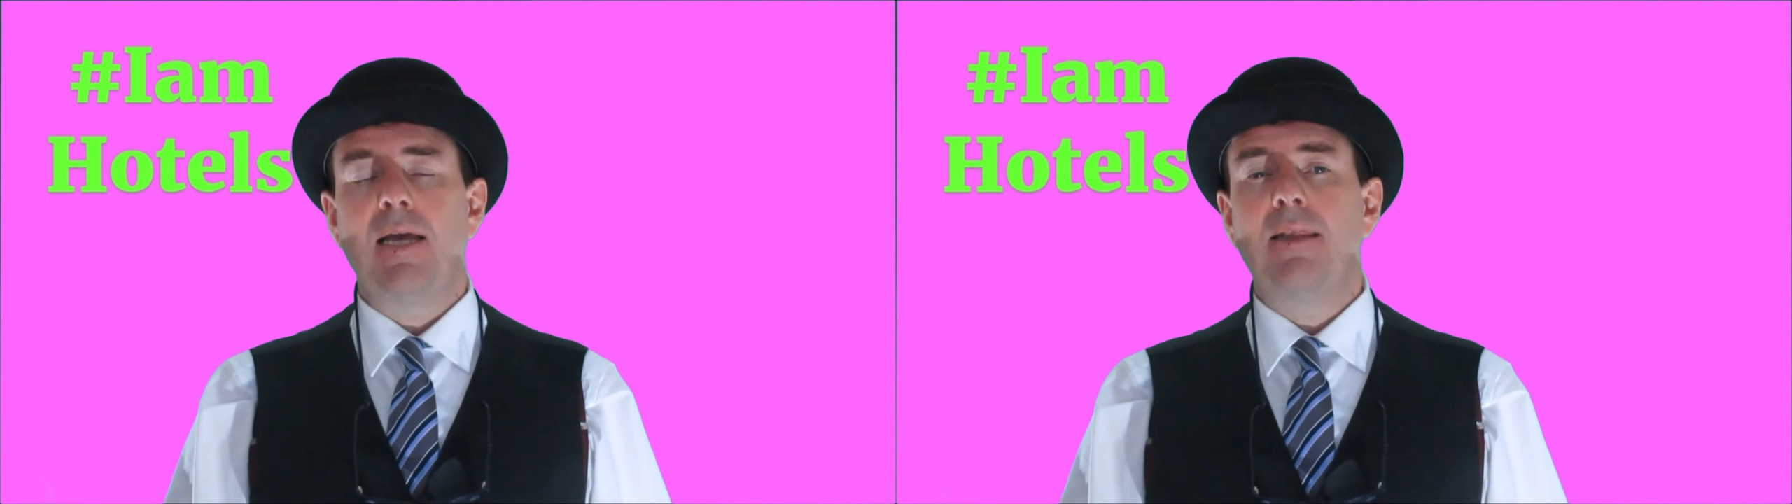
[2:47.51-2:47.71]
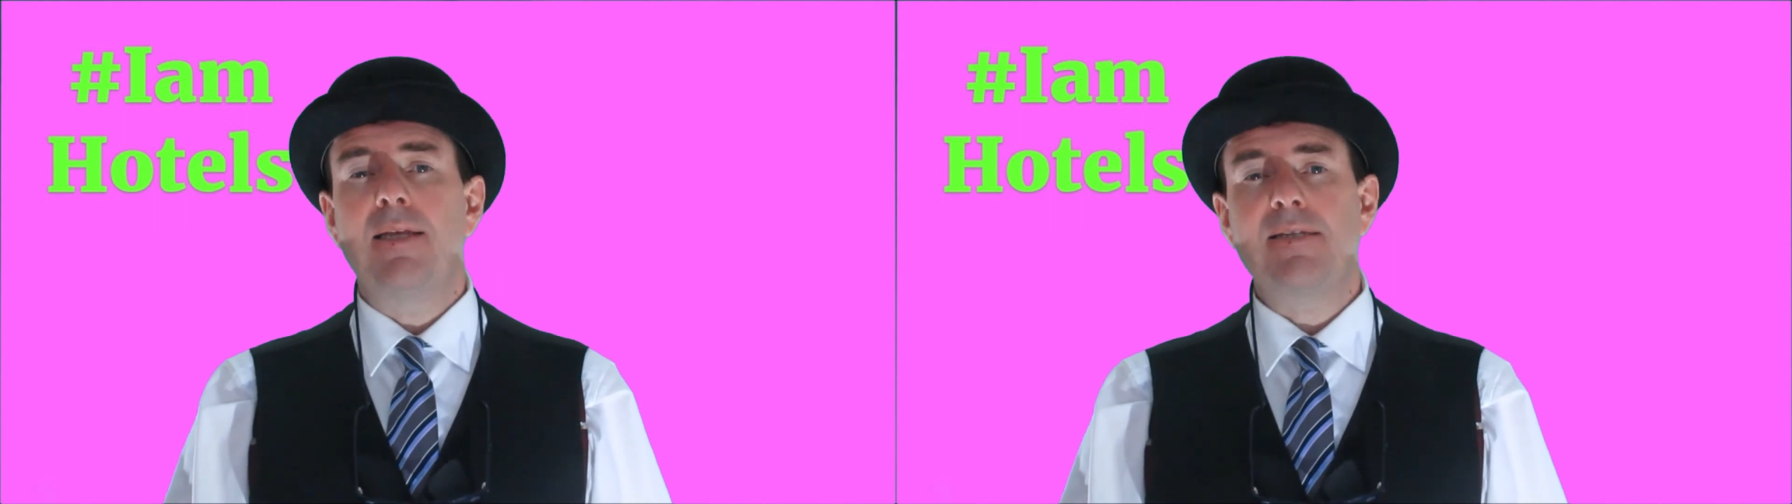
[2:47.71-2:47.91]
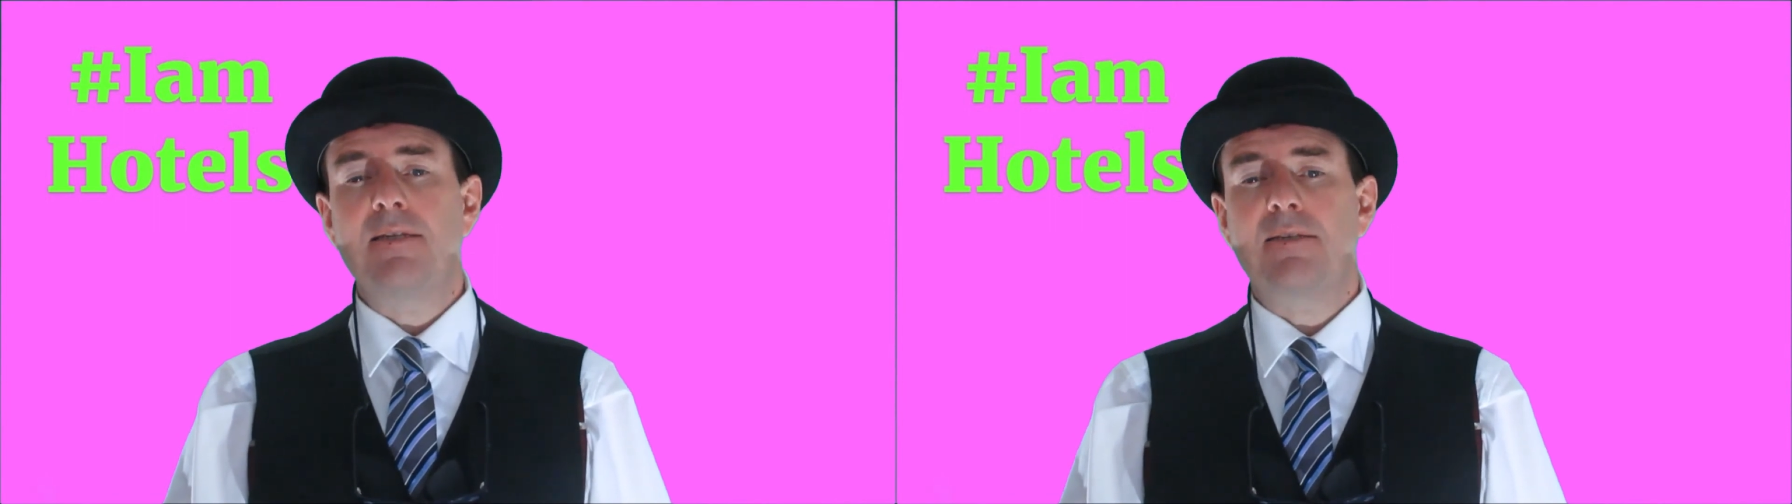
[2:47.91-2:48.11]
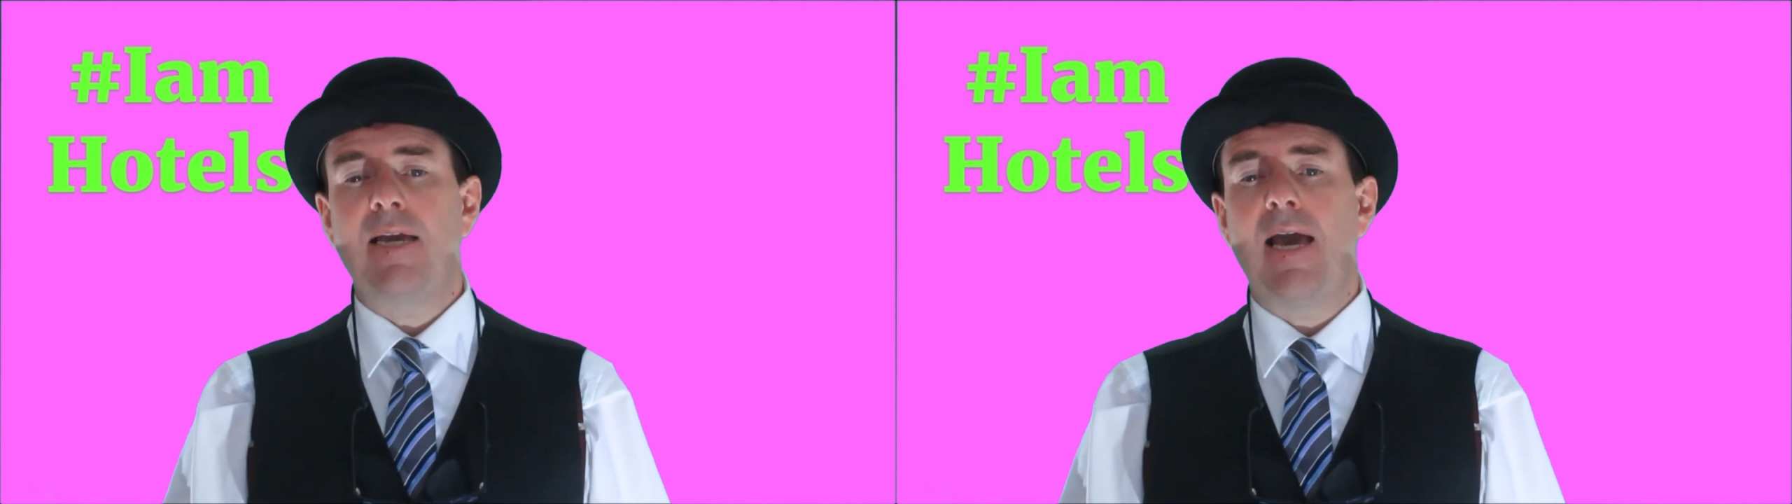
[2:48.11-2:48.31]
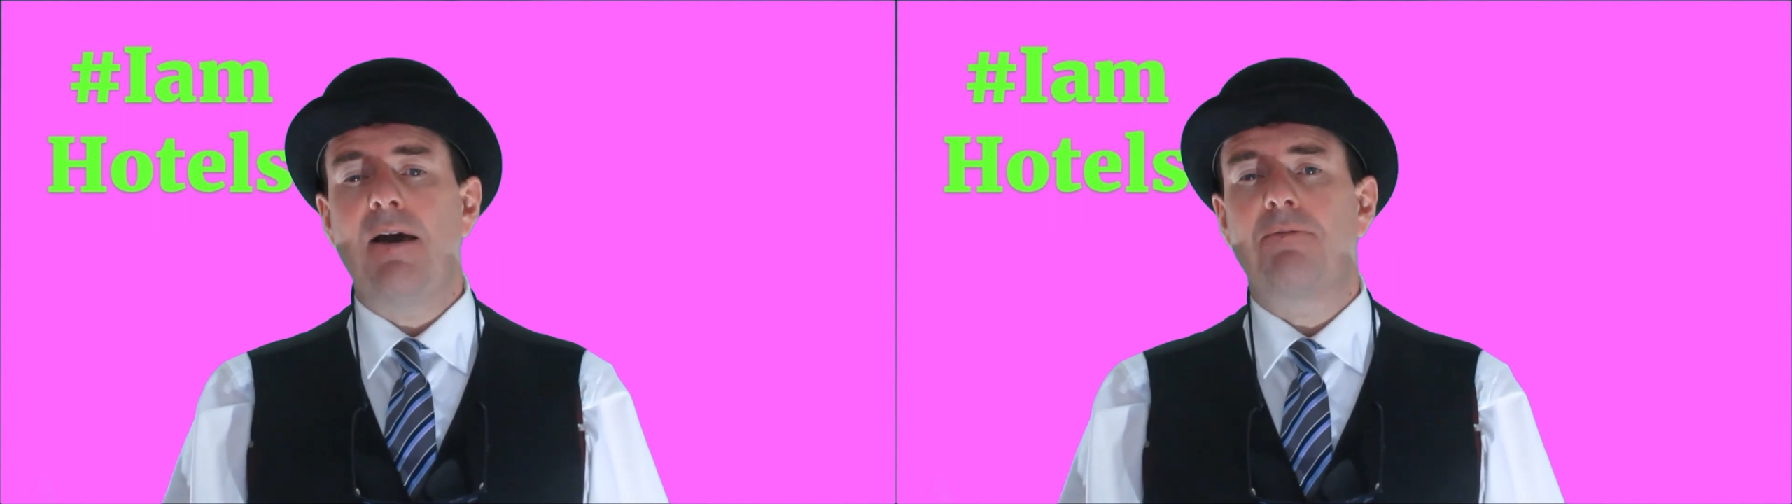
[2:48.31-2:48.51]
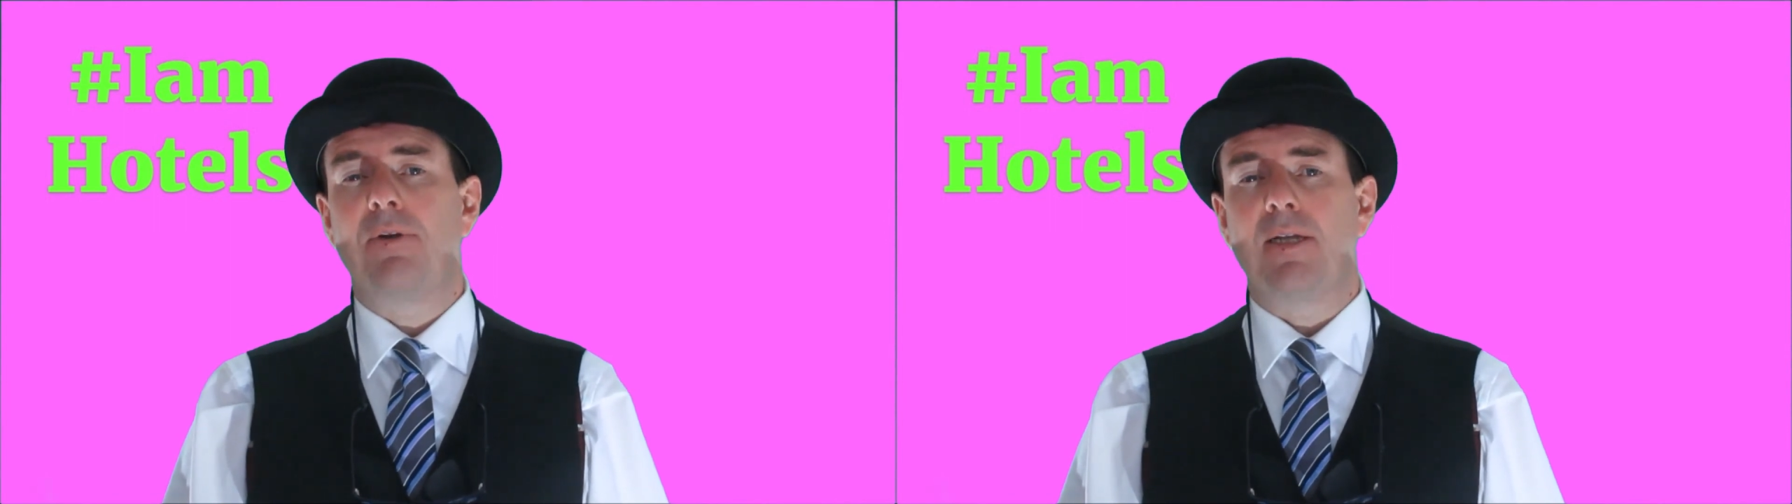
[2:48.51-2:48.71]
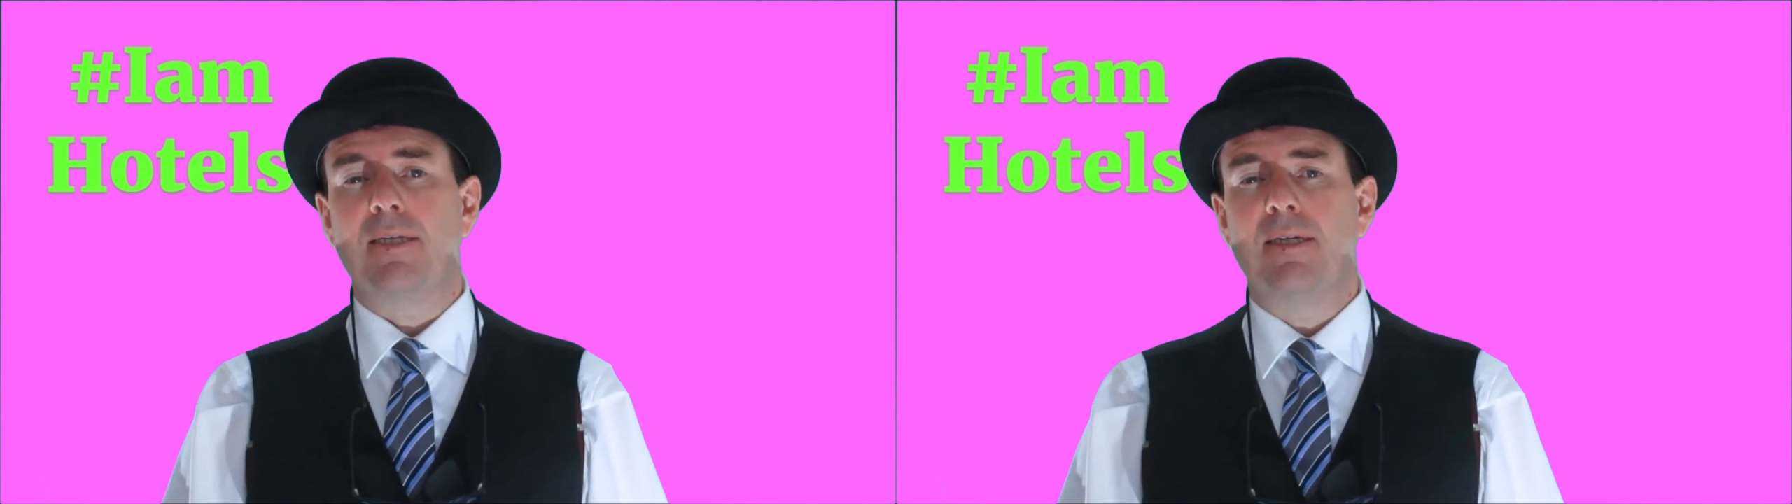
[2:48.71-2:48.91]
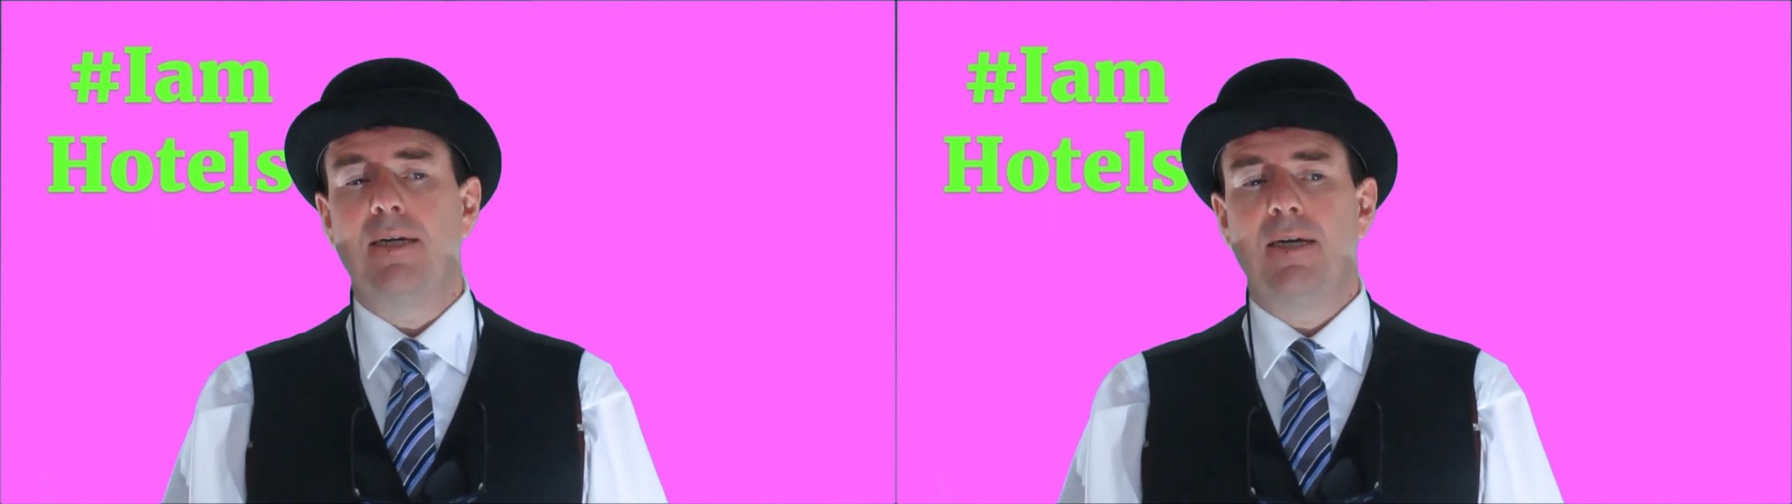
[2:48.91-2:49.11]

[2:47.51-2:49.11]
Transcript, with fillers: Listen carefully